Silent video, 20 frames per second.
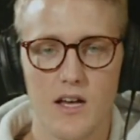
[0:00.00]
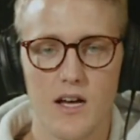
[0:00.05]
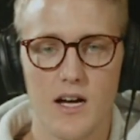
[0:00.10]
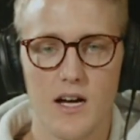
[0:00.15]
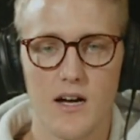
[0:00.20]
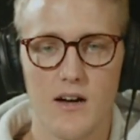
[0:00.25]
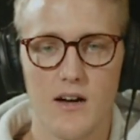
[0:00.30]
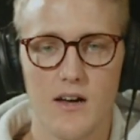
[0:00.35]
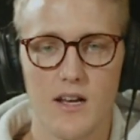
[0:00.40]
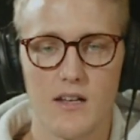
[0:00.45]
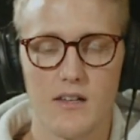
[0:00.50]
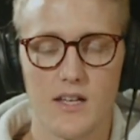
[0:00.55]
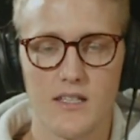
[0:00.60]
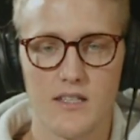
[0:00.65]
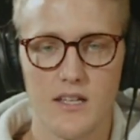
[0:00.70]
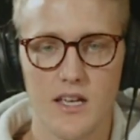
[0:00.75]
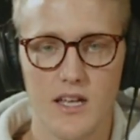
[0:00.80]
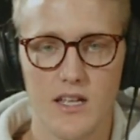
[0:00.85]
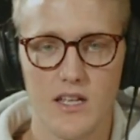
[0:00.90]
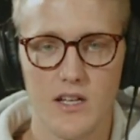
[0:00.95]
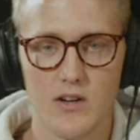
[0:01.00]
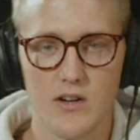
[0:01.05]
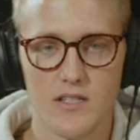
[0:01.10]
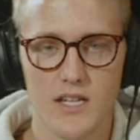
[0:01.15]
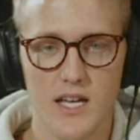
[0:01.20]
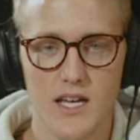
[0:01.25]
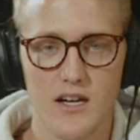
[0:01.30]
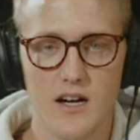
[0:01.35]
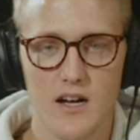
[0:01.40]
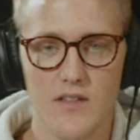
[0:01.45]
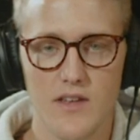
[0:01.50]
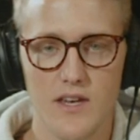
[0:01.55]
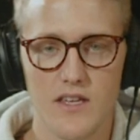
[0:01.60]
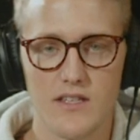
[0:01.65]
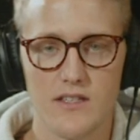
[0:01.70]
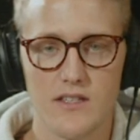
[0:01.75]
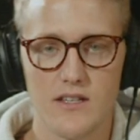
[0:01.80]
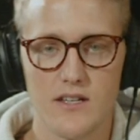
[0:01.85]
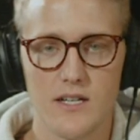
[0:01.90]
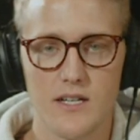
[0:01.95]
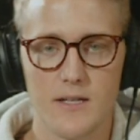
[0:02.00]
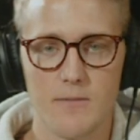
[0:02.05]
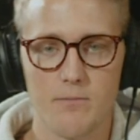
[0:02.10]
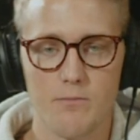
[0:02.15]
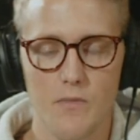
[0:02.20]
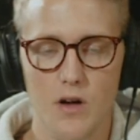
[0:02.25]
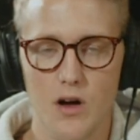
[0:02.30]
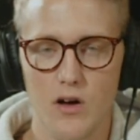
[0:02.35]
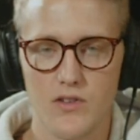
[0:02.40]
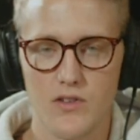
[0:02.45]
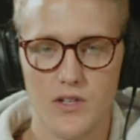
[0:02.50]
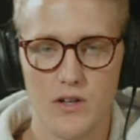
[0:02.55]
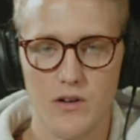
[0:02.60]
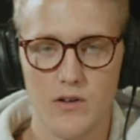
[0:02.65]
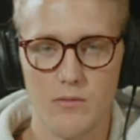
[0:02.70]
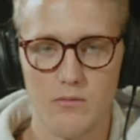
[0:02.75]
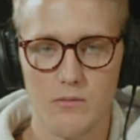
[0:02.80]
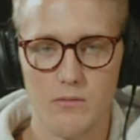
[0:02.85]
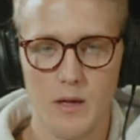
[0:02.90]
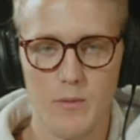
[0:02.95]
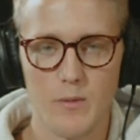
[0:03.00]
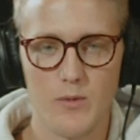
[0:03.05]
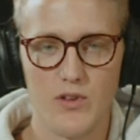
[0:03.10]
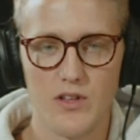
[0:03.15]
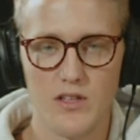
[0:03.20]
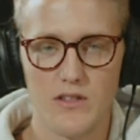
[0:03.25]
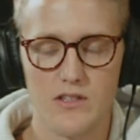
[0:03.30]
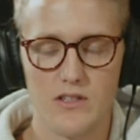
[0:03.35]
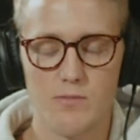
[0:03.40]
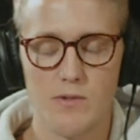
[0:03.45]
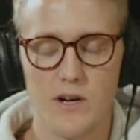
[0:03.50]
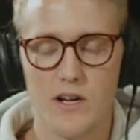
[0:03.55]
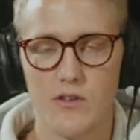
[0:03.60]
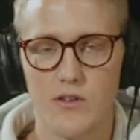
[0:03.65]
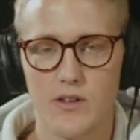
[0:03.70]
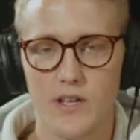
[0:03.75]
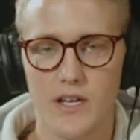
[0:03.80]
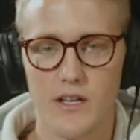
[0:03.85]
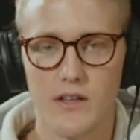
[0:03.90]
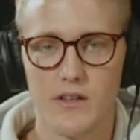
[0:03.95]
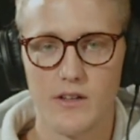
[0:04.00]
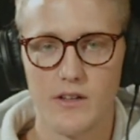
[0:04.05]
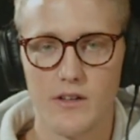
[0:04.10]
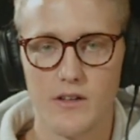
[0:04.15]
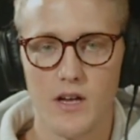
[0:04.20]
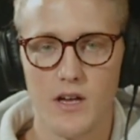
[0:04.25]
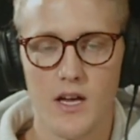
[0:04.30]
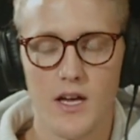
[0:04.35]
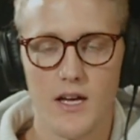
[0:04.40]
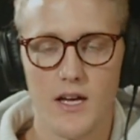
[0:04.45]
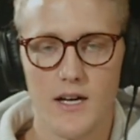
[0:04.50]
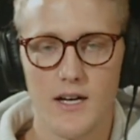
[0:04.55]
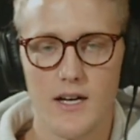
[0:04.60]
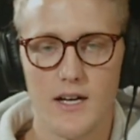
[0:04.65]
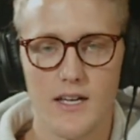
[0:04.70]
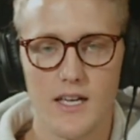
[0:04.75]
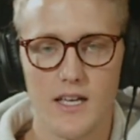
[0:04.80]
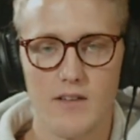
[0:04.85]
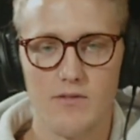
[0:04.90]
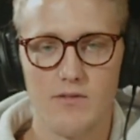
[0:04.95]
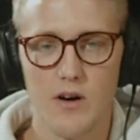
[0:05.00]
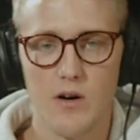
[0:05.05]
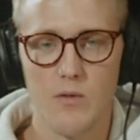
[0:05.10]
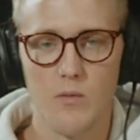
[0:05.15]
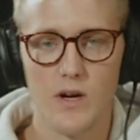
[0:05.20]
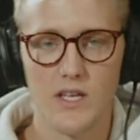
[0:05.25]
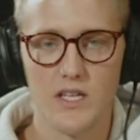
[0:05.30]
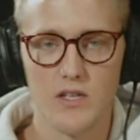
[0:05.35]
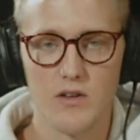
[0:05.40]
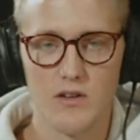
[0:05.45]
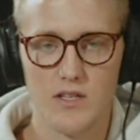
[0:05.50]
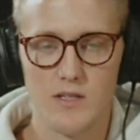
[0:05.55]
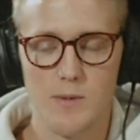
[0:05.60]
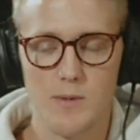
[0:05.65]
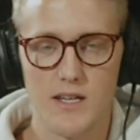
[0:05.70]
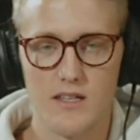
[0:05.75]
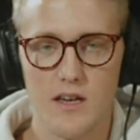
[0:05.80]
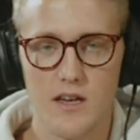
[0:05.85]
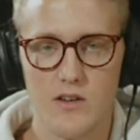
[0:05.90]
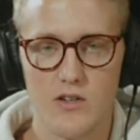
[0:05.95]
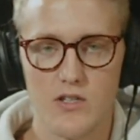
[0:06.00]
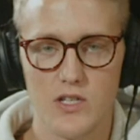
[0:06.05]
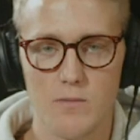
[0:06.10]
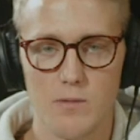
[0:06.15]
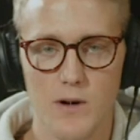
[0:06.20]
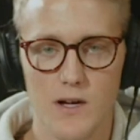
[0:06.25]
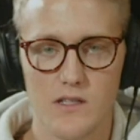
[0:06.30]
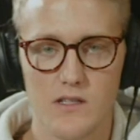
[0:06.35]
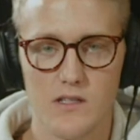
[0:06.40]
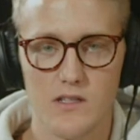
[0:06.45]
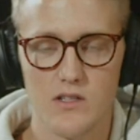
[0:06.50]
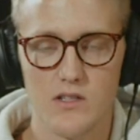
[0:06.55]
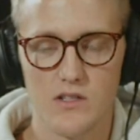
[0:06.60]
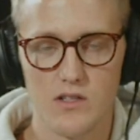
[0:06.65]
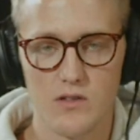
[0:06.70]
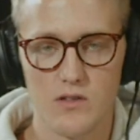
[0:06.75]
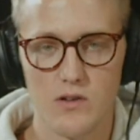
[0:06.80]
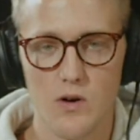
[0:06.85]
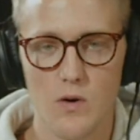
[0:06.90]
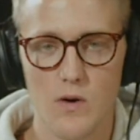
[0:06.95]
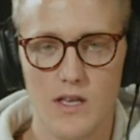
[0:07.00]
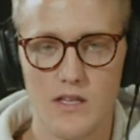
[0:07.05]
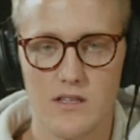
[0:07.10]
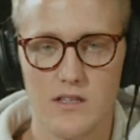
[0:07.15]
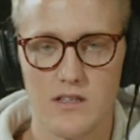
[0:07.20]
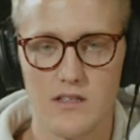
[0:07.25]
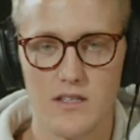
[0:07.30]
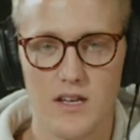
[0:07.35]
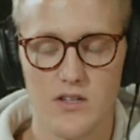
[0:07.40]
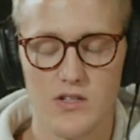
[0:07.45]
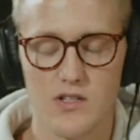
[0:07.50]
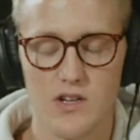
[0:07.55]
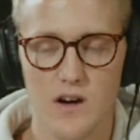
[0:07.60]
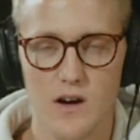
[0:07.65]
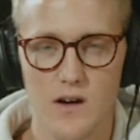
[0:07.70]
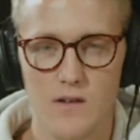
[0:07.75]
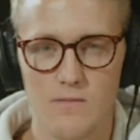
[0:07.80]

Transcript: Uh, I'd like to get your take on this. Um, also, maybe we could sprinkle in a little uh, info on what you expect energy prices to do going into this next year.